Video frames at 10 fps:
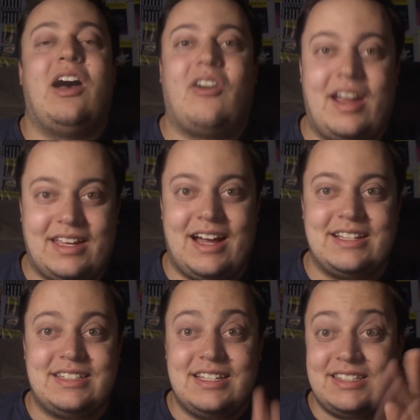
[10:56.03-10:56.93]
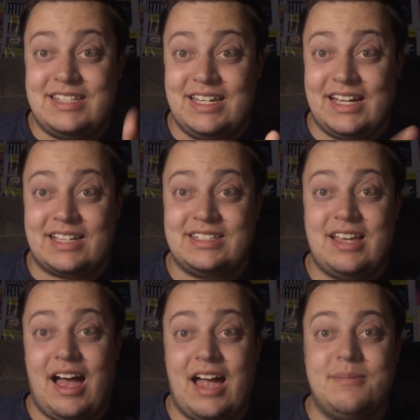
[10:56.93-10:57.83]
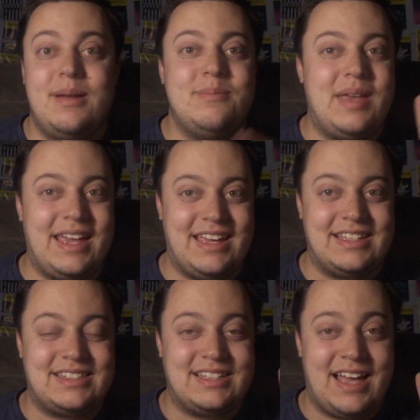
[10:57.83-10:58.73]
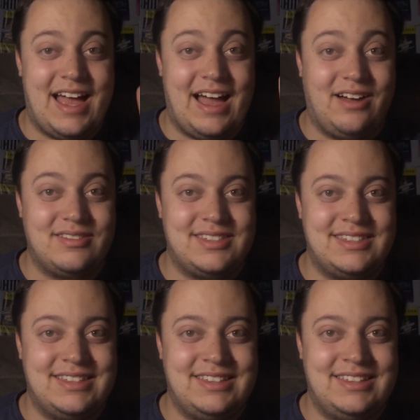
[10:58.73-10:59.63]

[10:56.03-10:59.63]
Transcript: All right, guys, see you next time. Peace out.